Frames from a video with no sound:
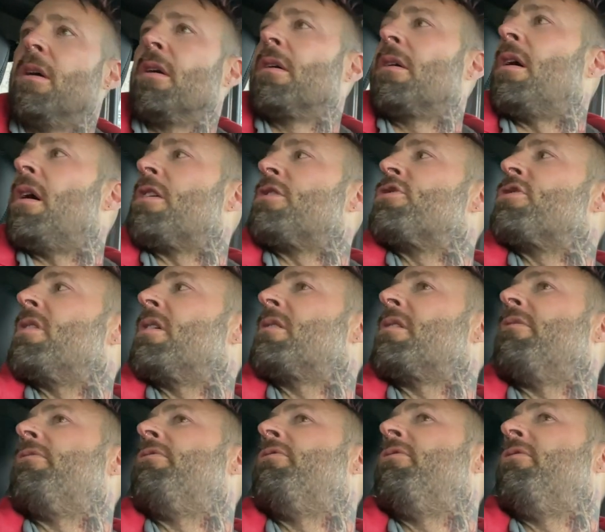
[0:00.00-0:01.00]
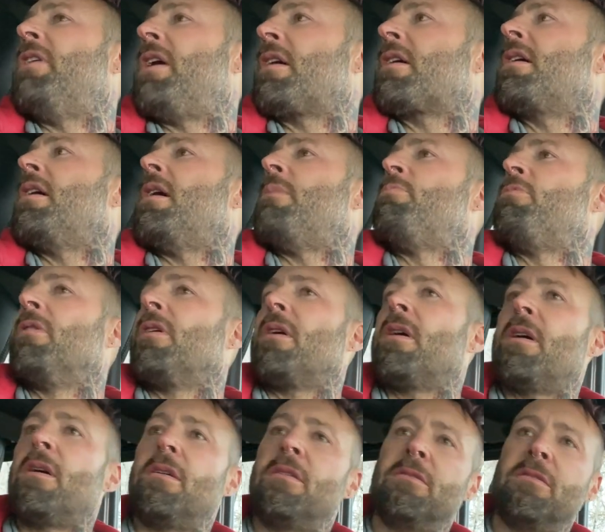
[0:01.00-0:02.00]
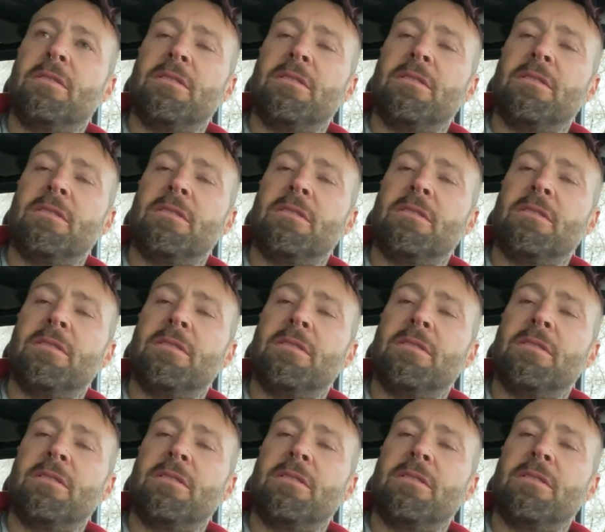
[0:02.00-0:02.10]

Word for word: God, shut the fuck up, will you?